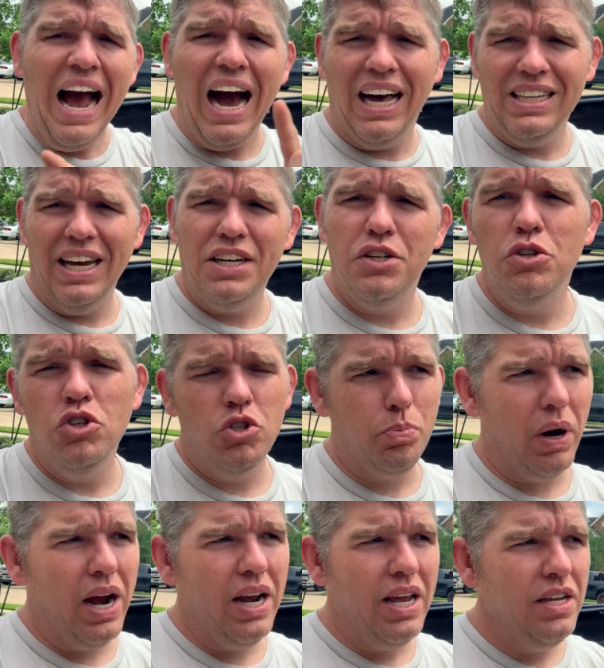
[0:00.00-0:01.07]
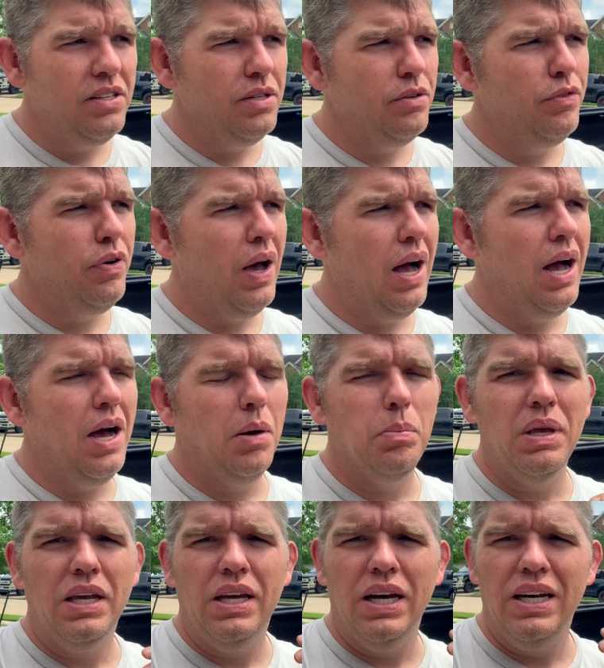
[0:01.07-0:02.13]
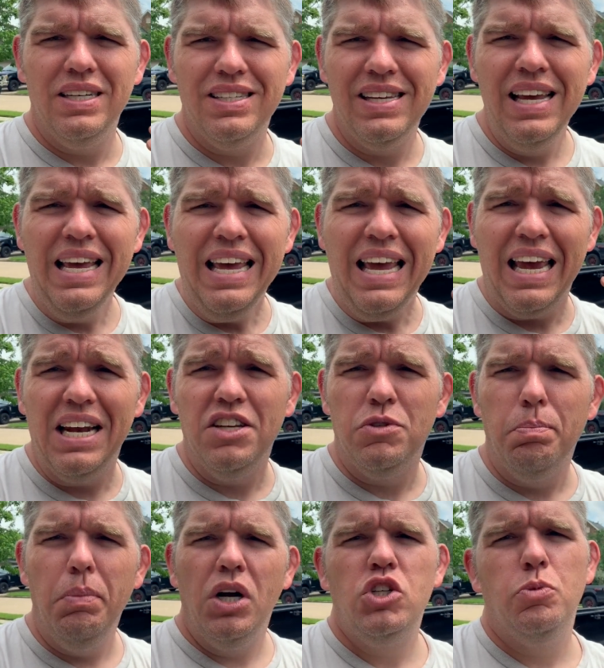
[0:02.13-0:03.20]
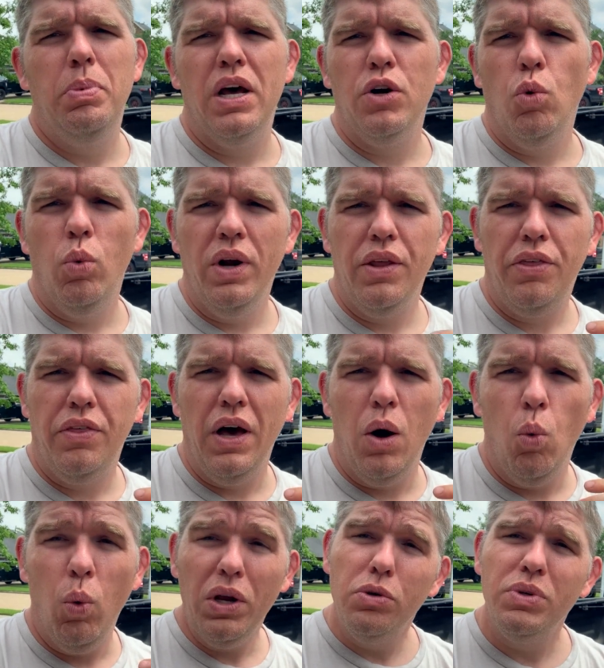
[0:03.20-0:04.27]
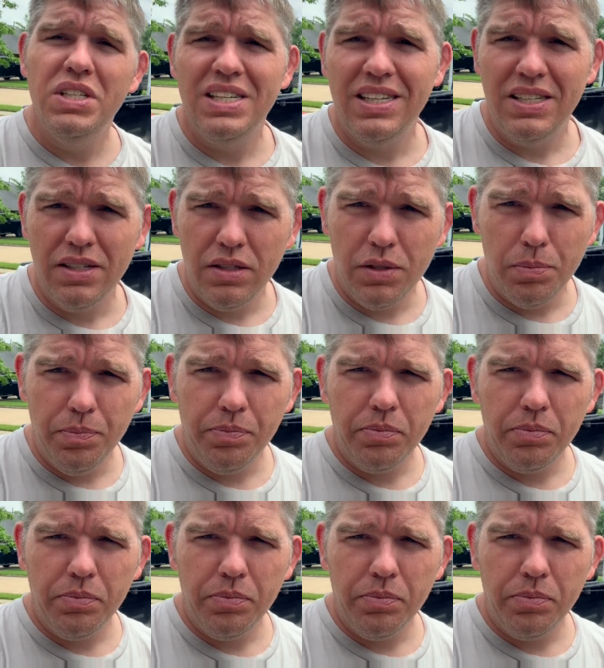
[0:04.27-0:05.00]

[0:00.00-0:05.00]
I like to use spray adhesive uh, because it is much better with uh, wind resistance.